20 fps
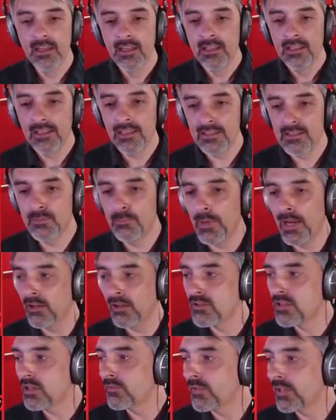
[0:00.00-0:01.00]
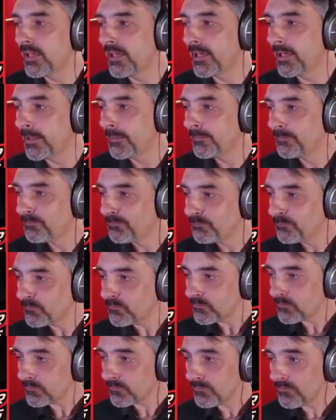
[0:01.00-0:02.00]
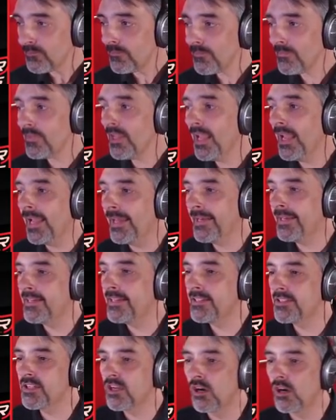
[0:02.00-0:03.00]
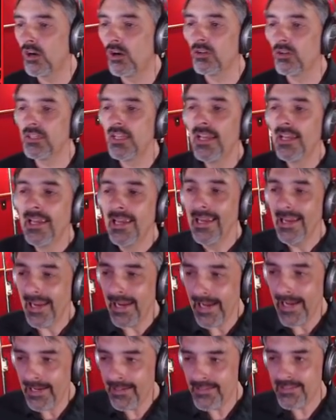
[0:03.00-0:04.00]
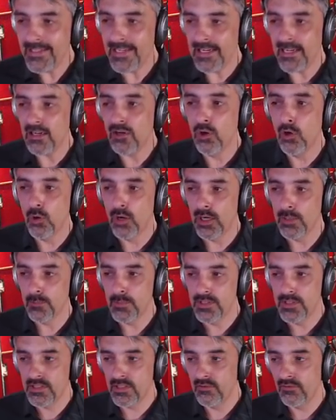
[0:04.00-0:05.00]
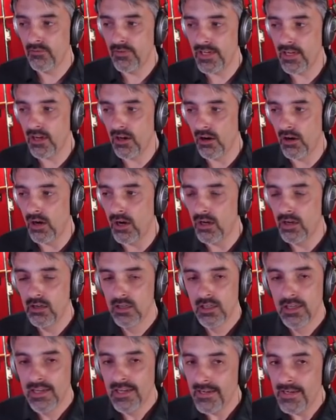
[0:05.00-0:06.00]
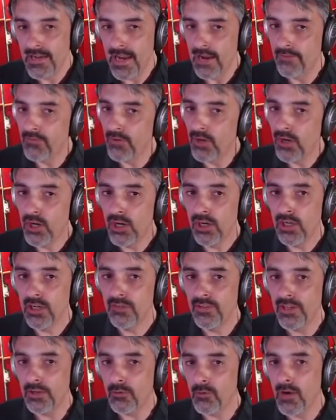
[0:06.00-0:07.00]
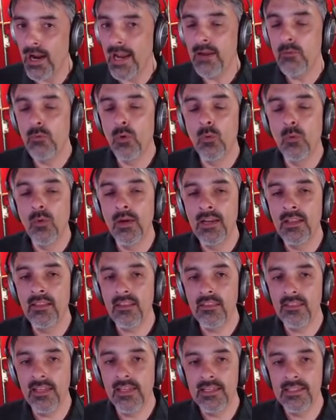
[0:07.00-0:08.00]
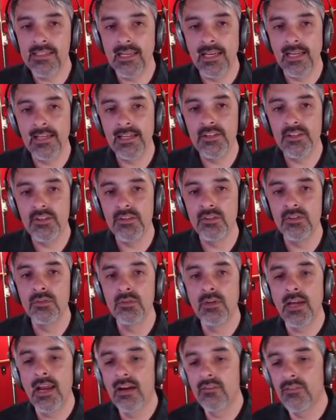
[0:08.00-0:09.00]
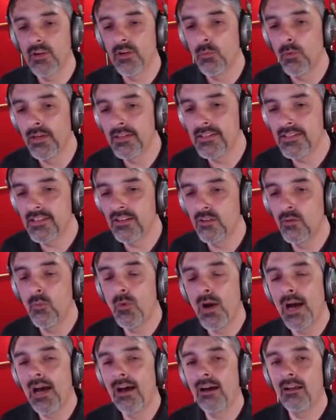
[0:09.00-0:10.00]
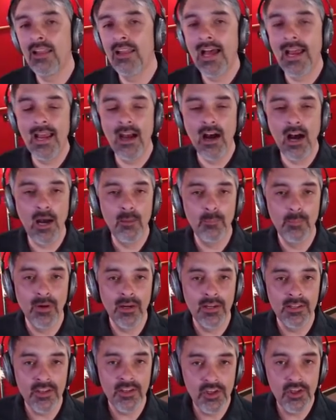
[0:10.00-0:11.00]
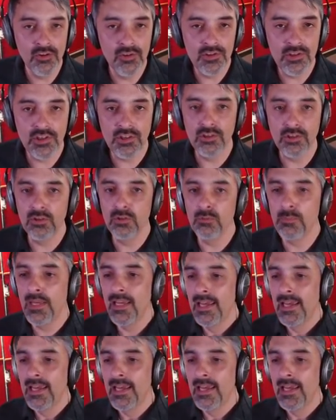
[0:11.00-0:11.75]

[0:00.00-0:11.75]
Let's bounce over here. And it is called Anticorps V R. Never heard of it, right? Well, one of the things that I do every once in a while, I hop on YouTube,